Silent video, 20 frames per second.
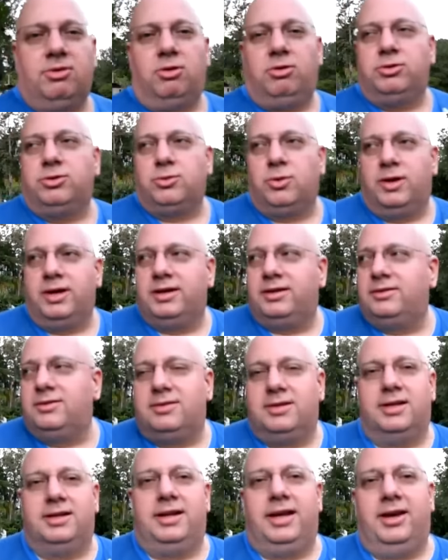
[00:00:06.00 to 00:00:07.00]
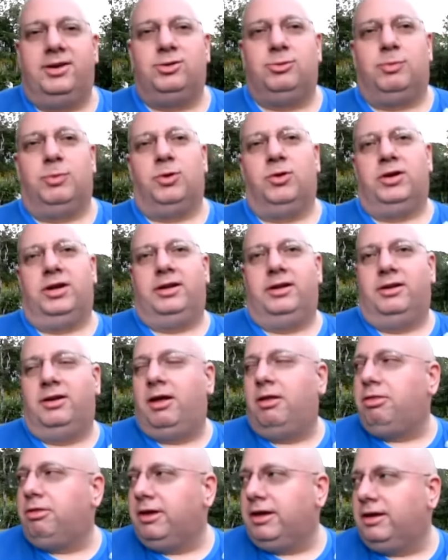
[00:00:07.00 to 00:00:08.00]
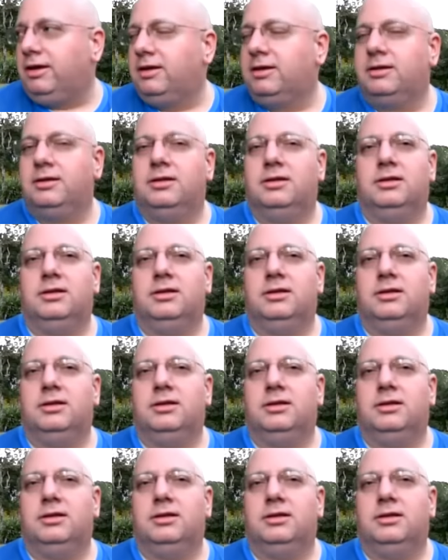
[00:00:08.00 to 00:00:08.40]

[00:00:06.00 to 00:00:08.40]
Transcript: of all trades and an expert at nothing?